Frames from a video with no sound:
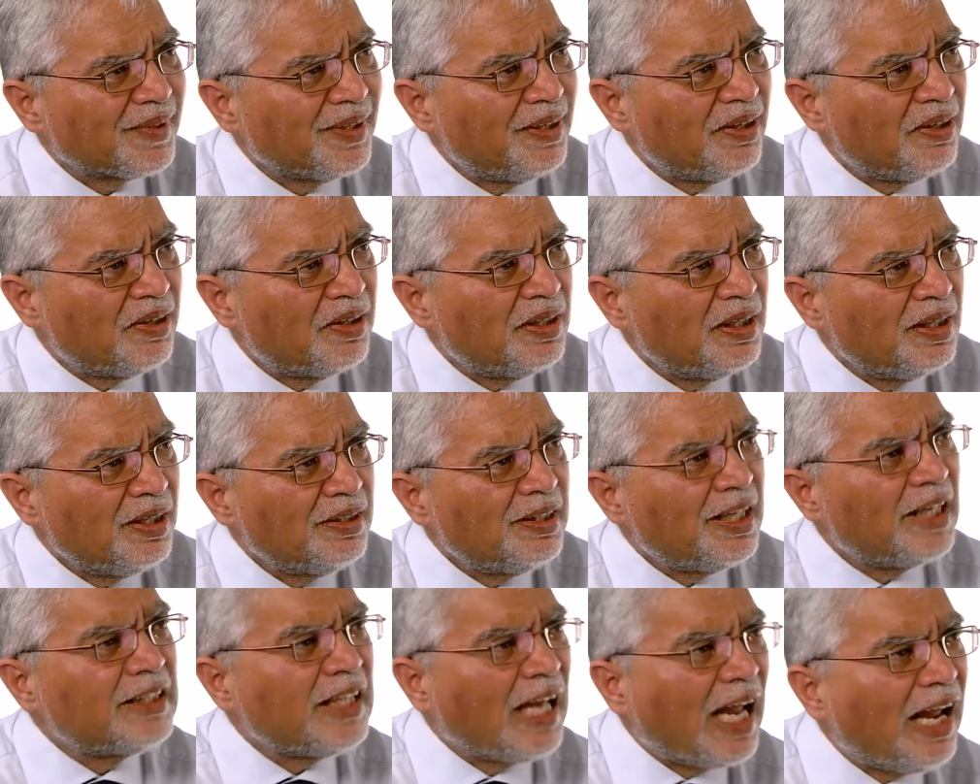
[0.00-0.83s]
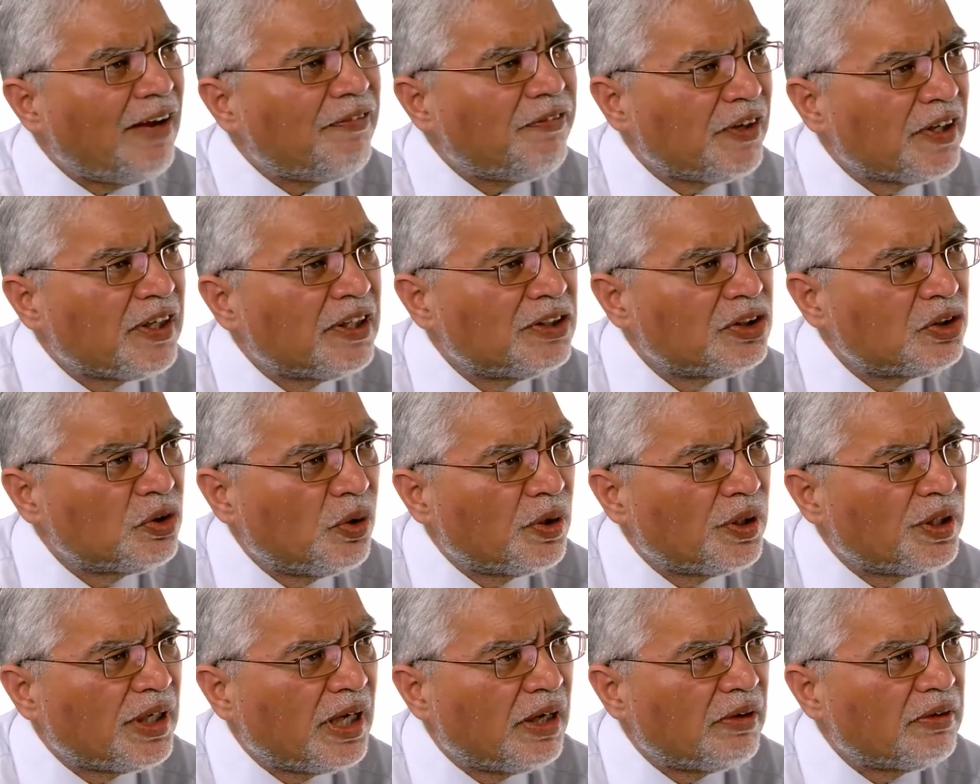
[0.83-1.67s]
You know, let the Africans
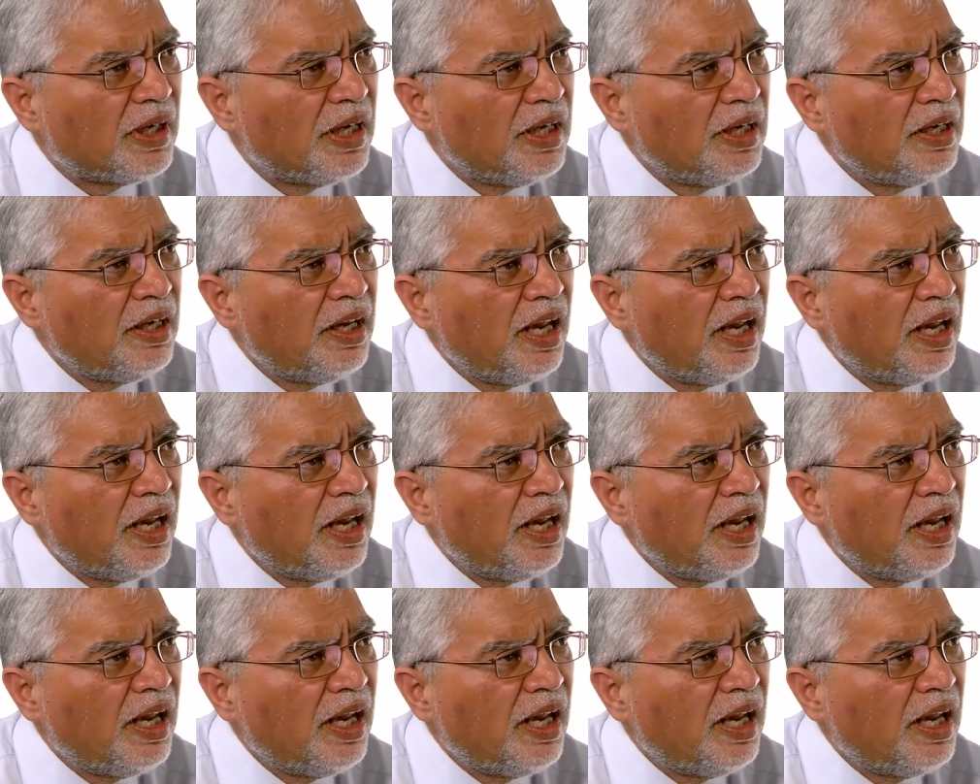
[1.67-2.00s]
sort it out.